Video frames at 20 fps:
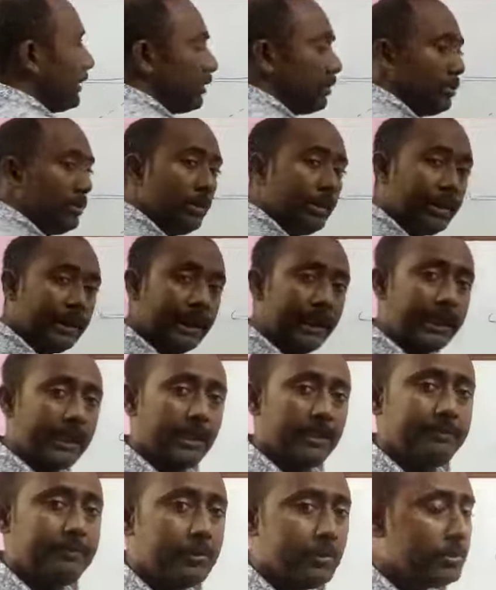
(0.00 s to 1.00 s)
Don't get
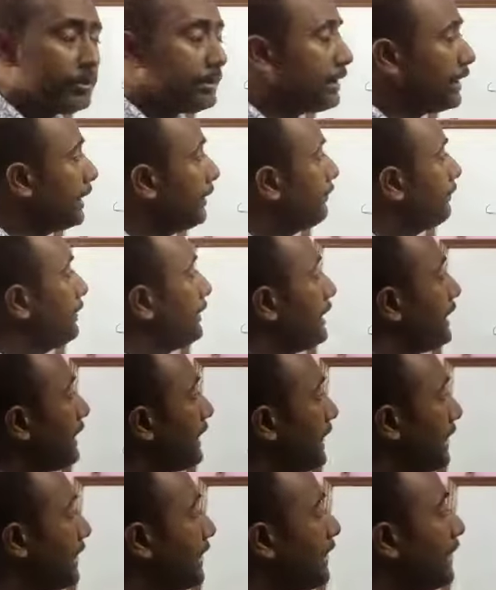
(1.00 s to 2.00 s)
confused. If we
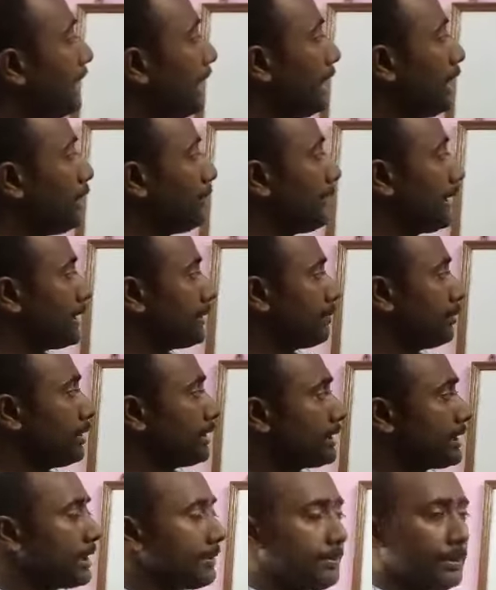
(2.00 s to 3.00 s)
take any kind of
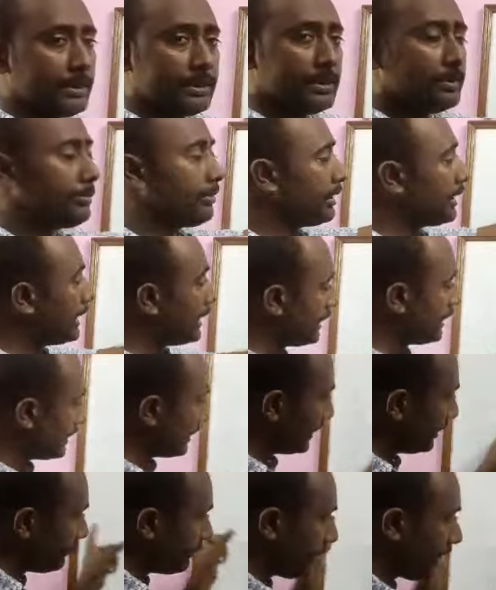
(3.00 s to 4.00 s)
exponential function, we will get the
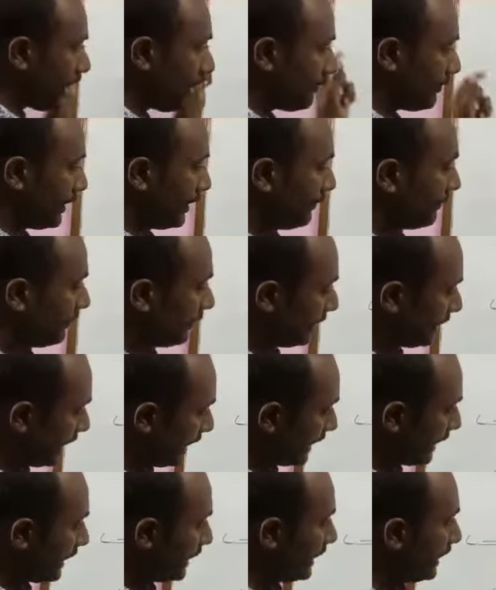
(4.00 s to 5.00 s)
same graph. If we
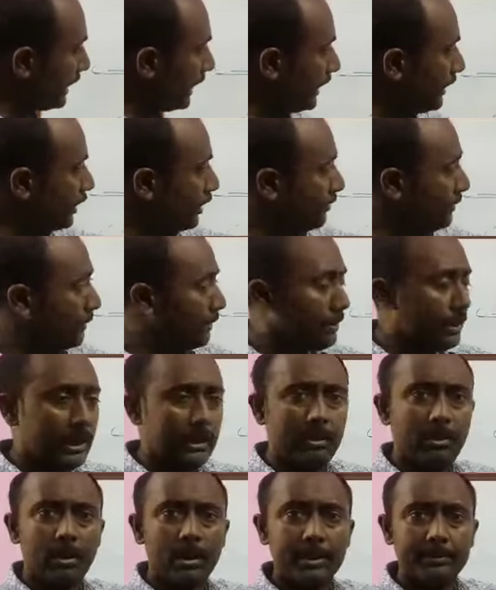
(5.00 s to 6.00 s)
take any kind of
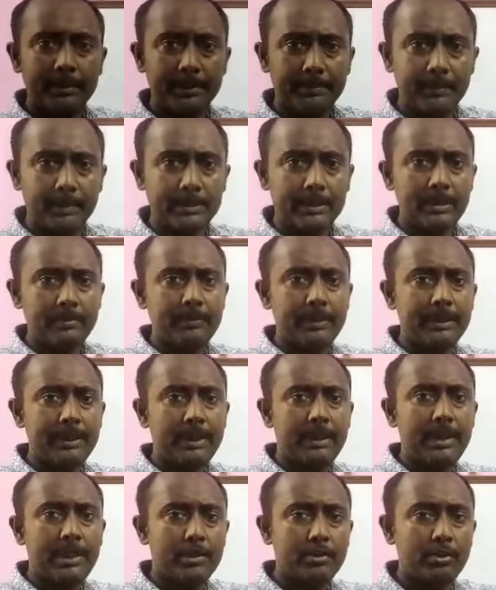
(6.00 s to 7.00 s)
logarithmic function,
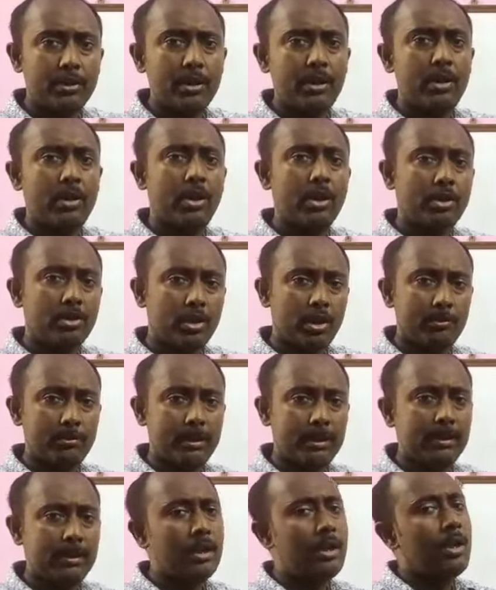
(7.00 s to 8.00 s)
whether natural or
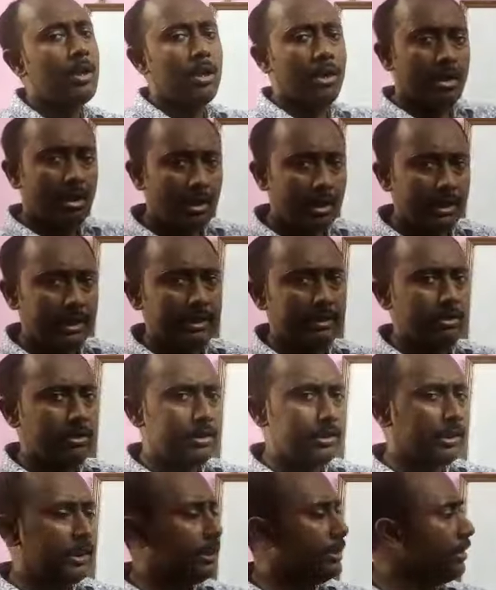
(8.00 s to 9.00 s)
common or an
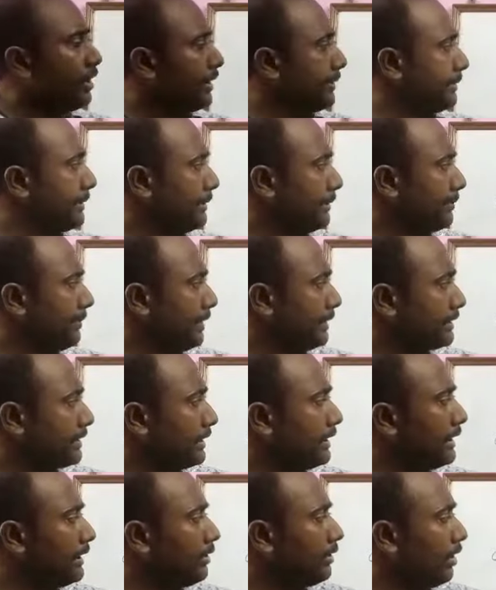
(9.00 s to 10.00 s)
ordinary logarithmic
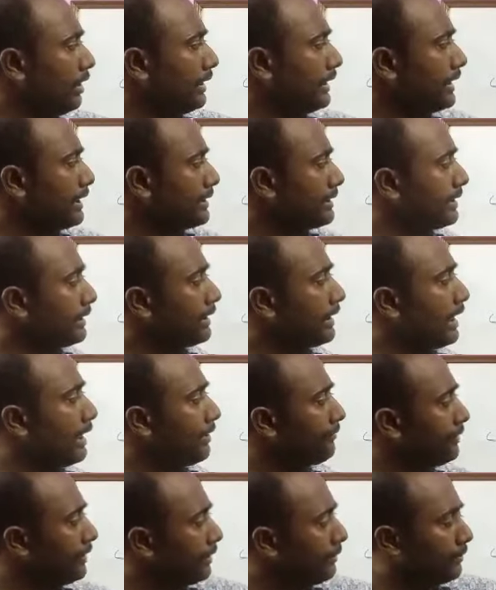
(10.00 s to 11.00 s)
function, in all cases the
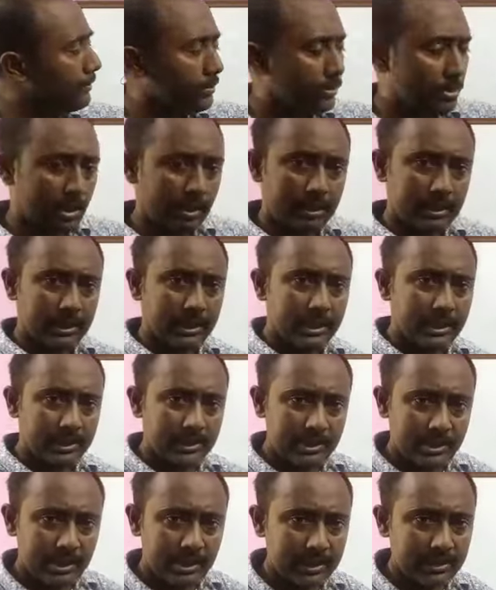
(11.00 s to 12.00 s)
graph will not
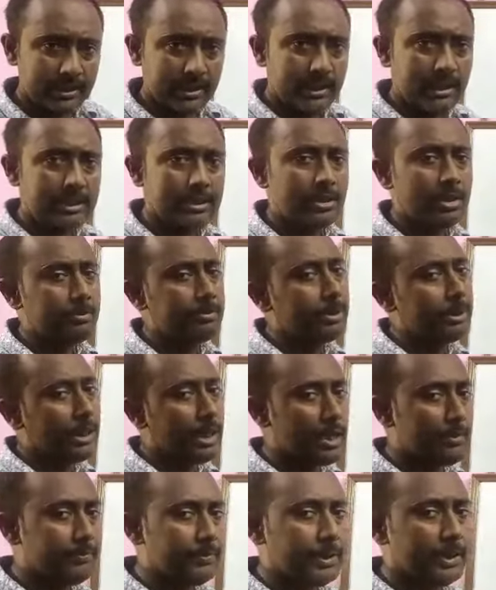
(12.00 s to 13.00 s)
change. The nature of the
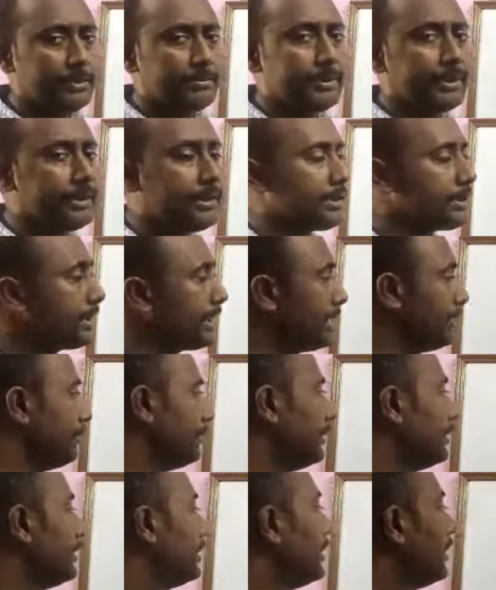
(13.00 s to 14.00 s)
graph will remain the
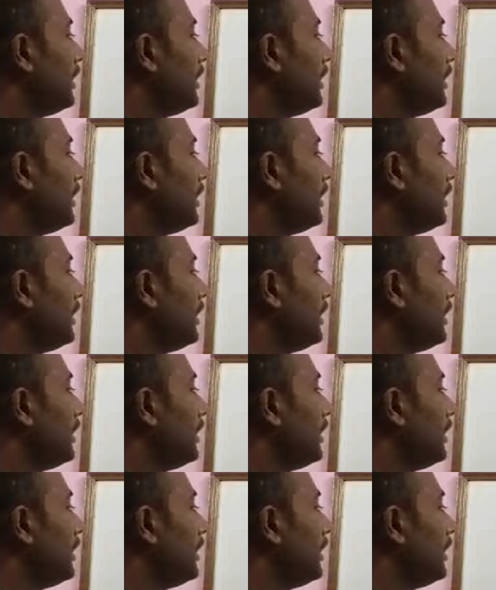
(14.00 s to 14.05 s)
same.